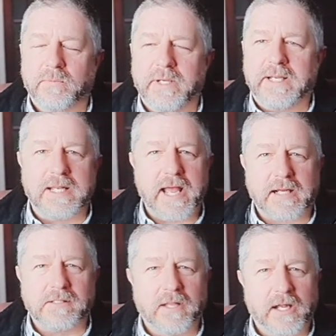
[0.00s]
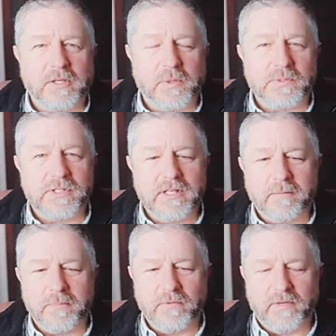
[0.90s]

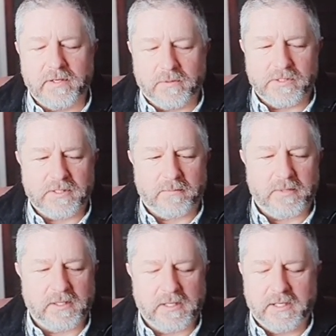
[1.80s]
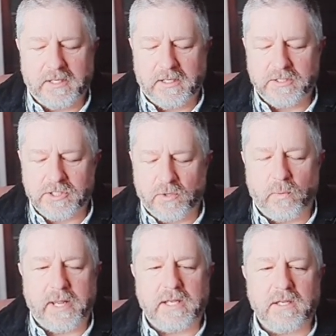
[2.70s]
reconnect and go get
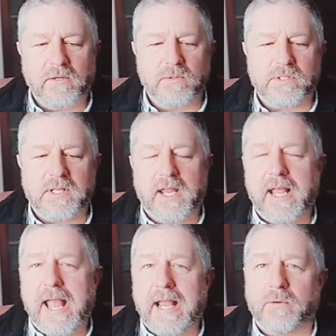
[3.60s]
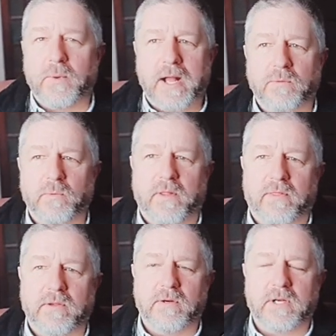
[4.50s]
movie or something. You
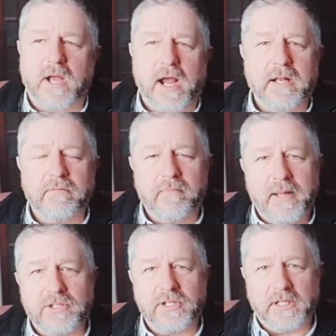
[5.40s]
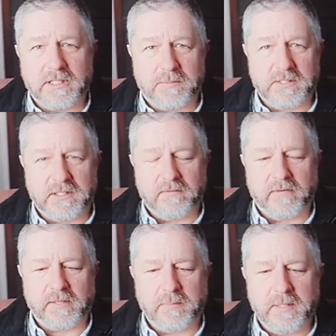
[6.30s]
say hang around with. You
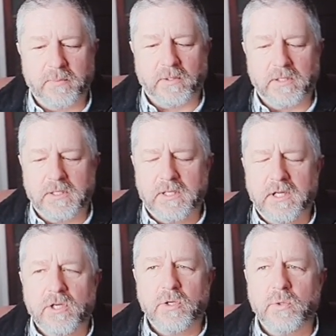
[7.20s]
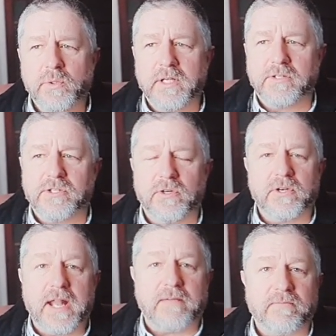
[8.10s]
can't mention the specific.
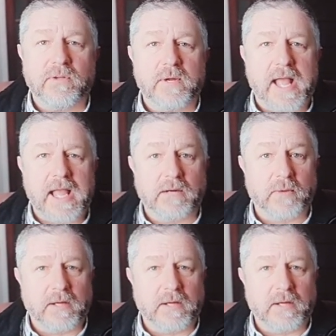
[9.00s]
Who does your